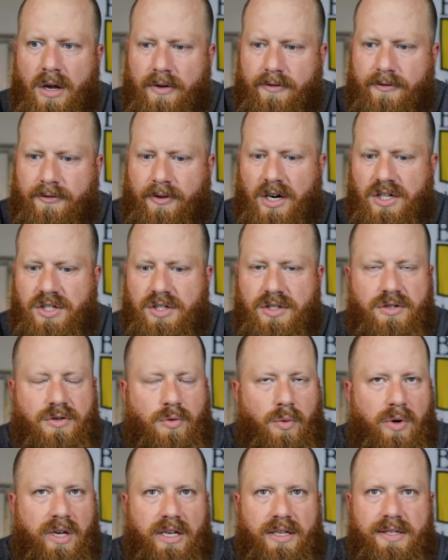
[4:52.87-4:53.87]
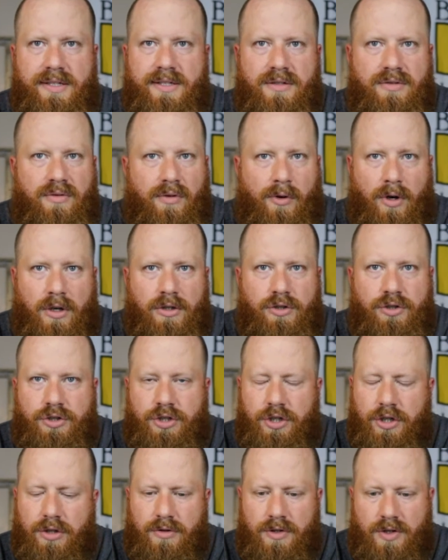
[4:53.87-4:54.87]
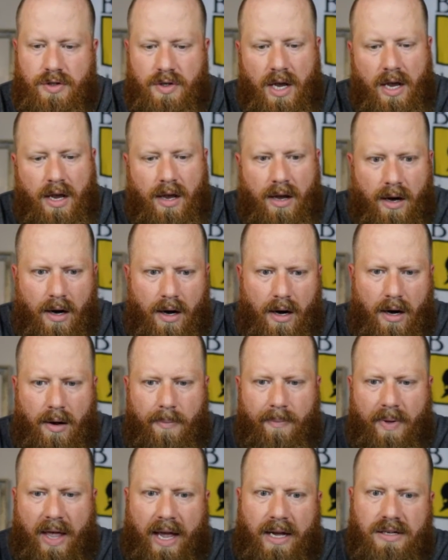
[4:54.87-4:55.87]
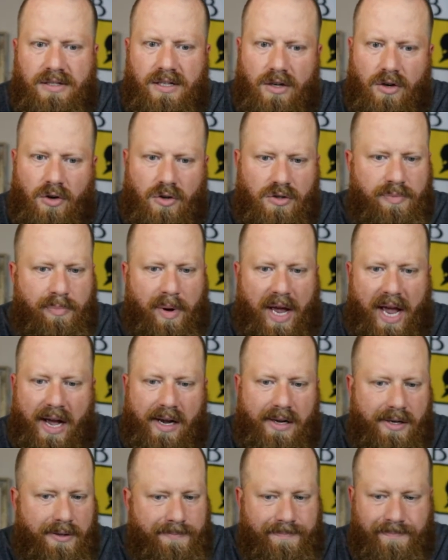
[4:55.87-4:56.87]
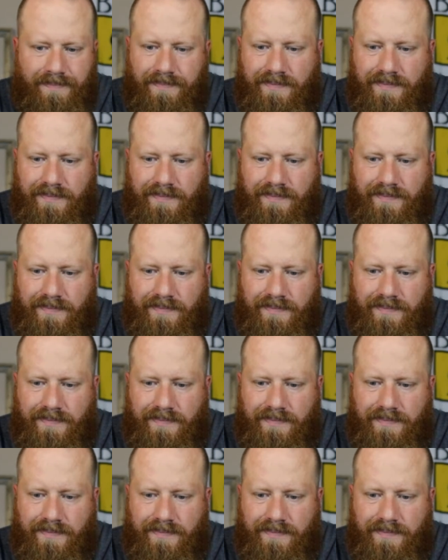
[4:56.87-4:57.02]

fresh squeezed orange juice. Um, as it goes back,